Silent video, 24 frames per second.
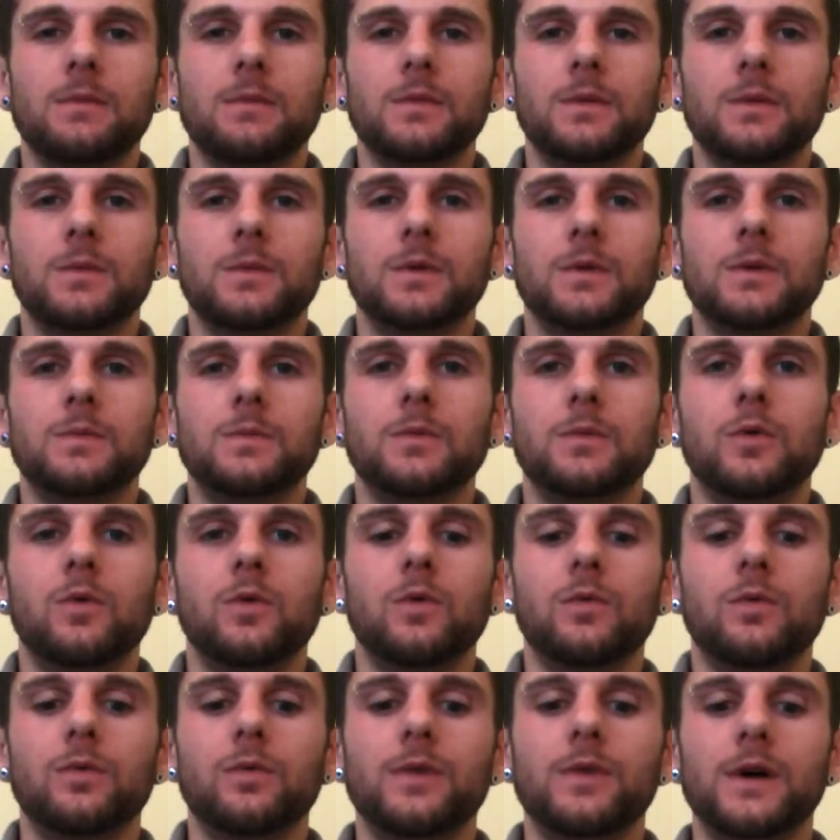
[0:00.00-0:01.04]

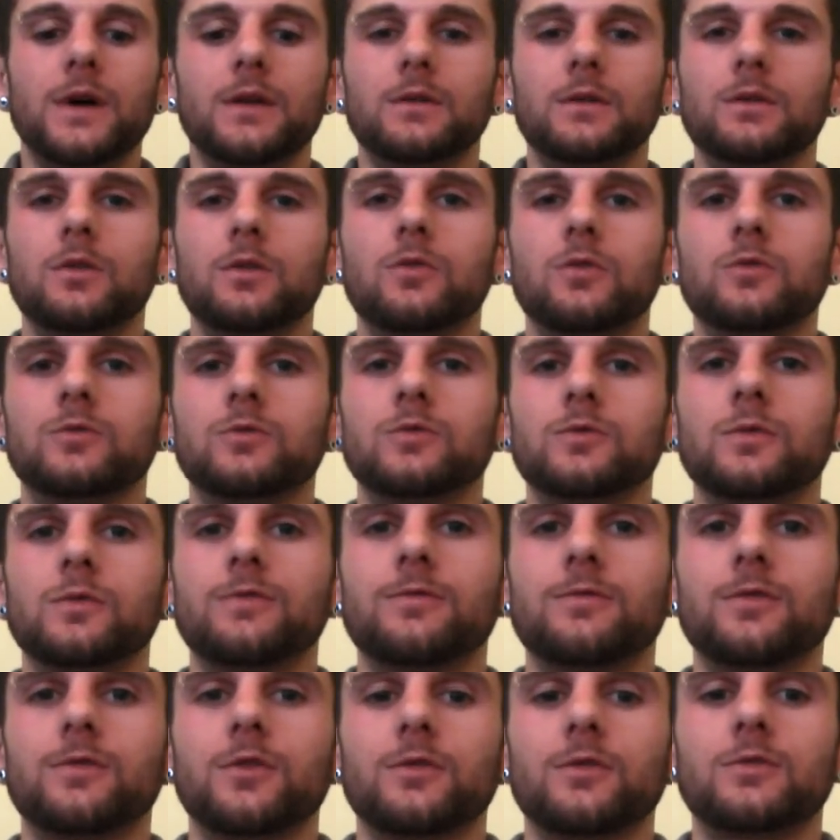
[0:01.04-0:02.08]
that locals
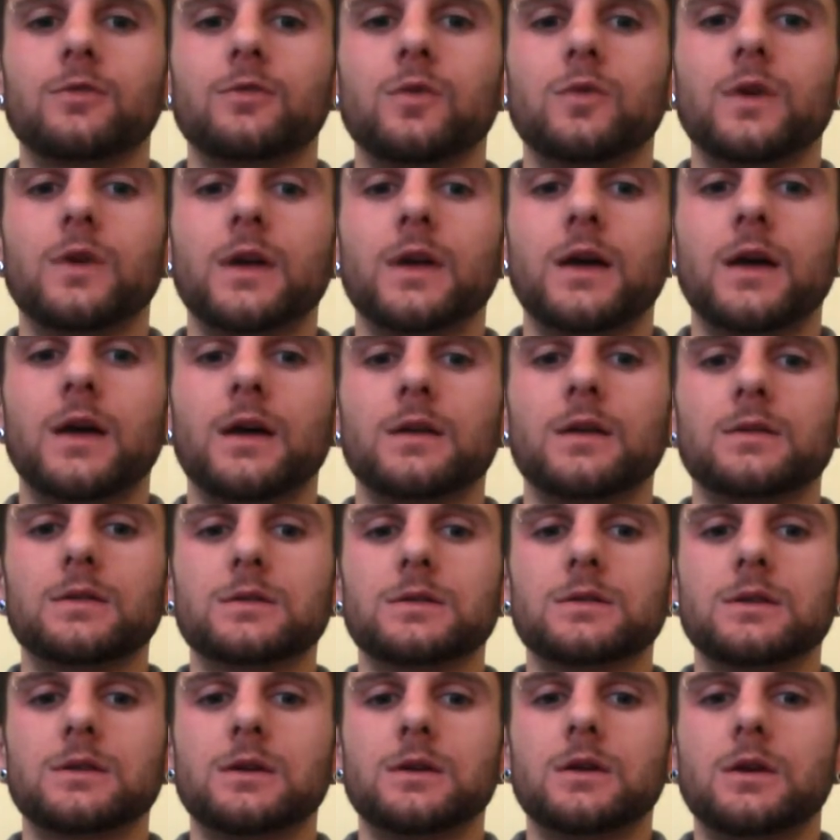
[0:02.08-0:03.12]
refer to it
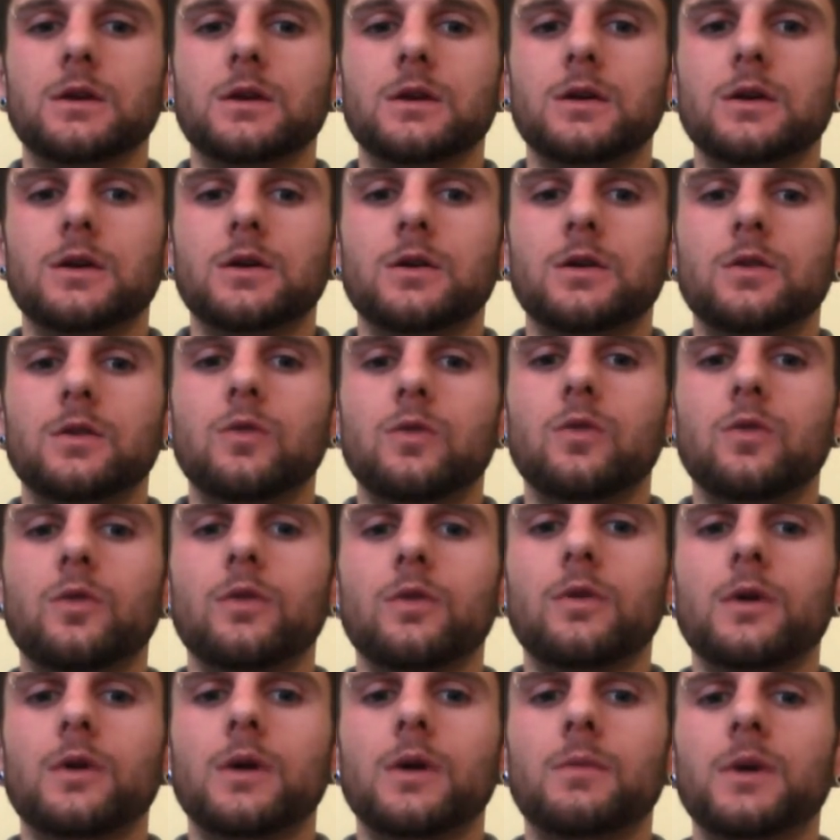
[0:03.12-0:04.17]
as,
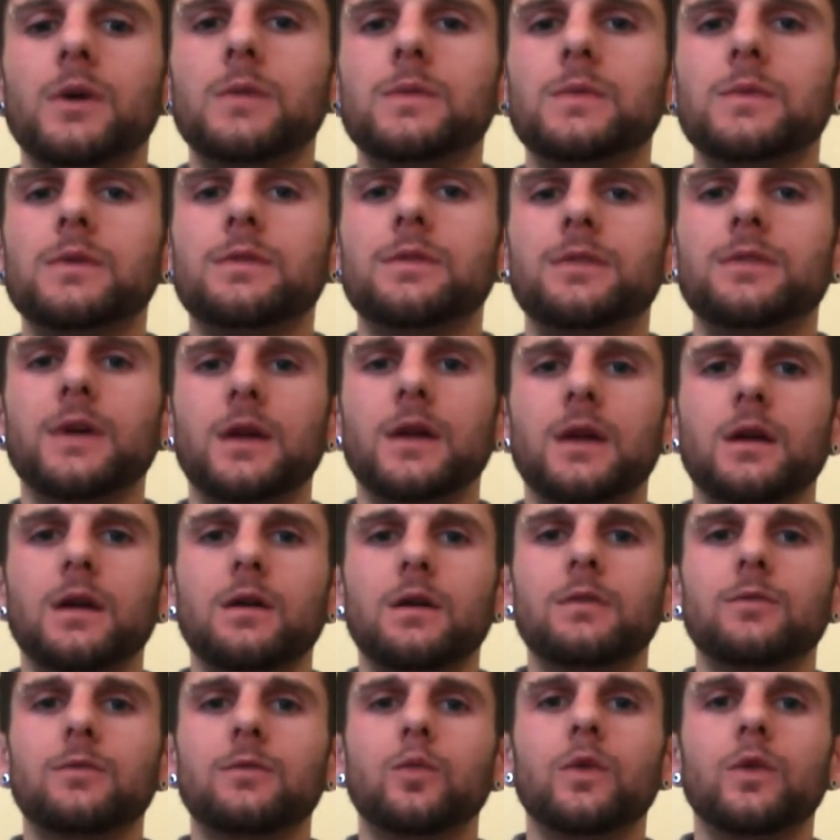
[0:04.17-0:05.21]
or I might be thinking
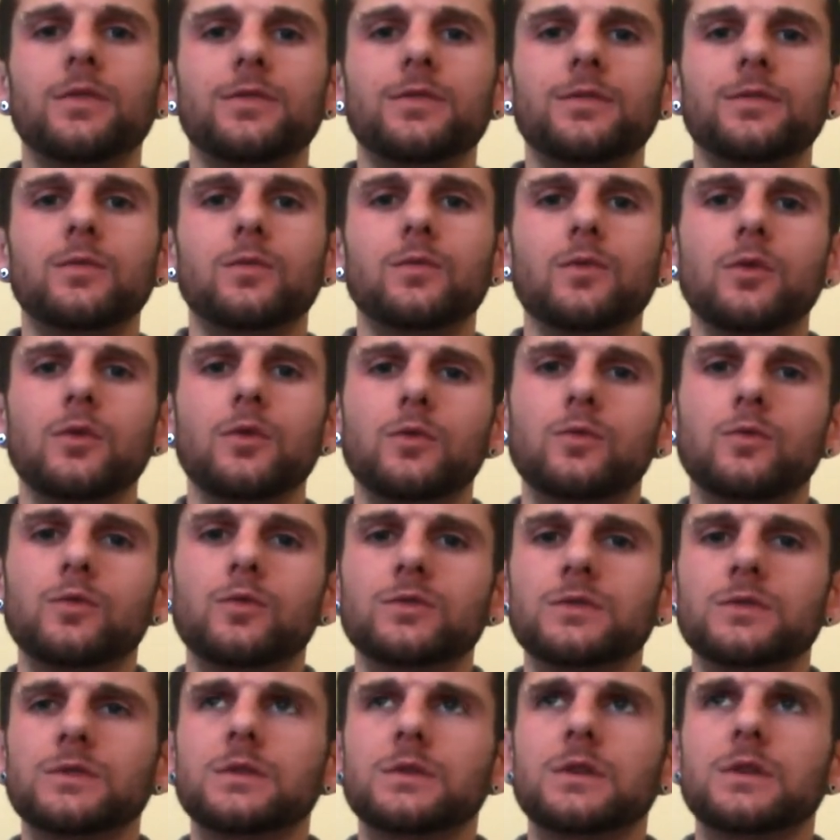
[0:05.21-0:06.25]
of what the road
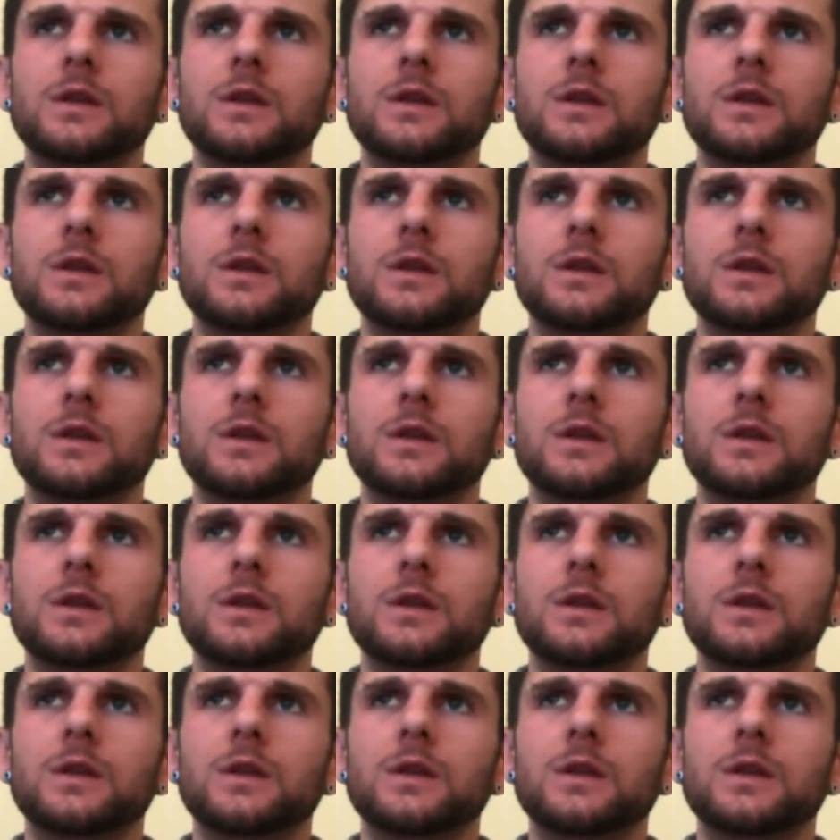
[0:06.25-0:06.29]
was